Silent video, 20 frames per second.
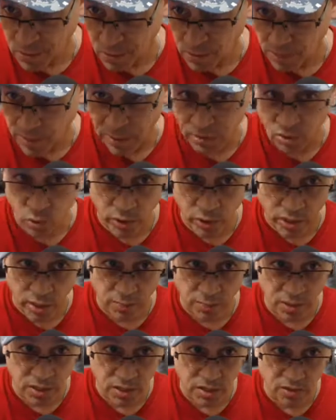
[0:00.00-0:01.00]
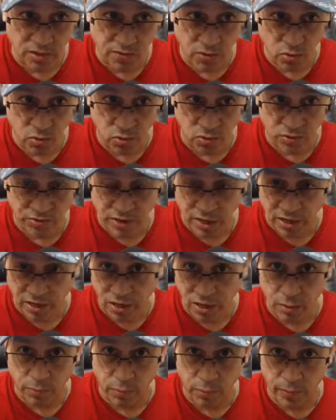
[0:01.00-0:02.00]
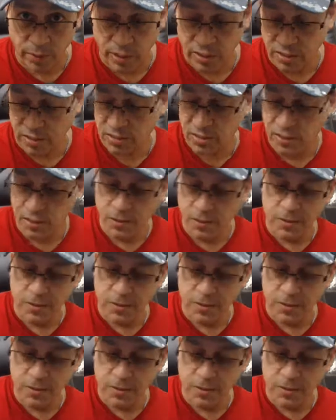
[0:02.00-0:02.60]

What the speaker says: by the way, I'm going to give you, we've got a couple minutes.